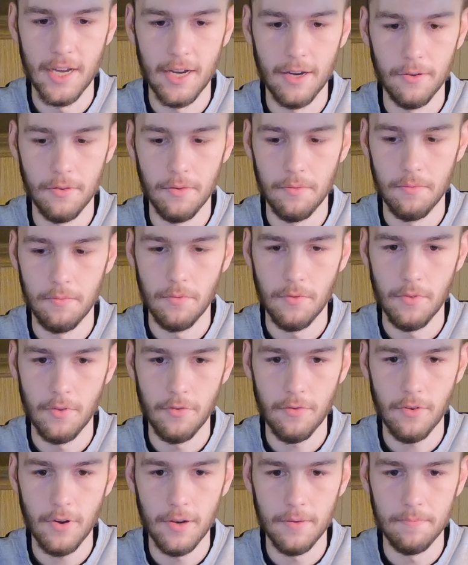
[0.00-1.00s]
out the
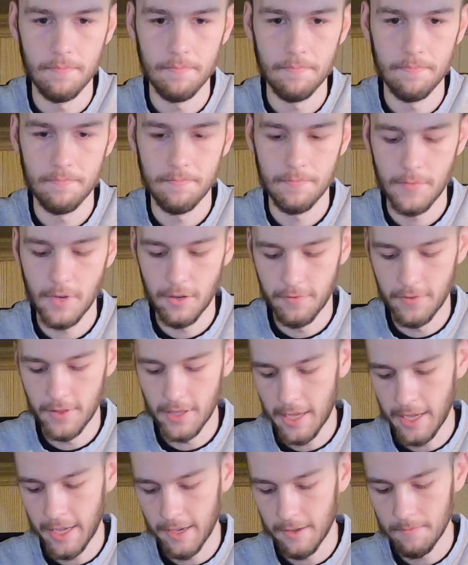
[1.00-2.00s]
front of the
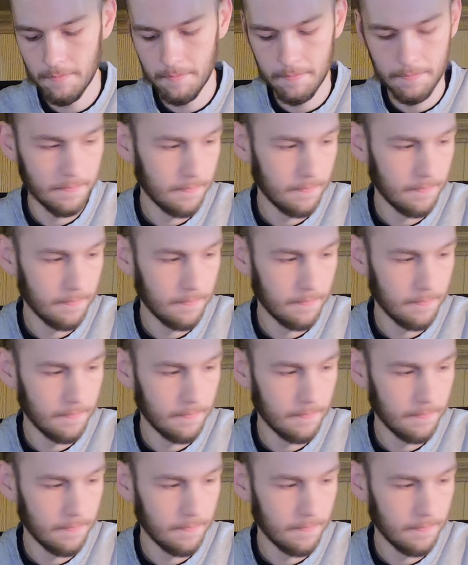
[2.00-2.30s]
can.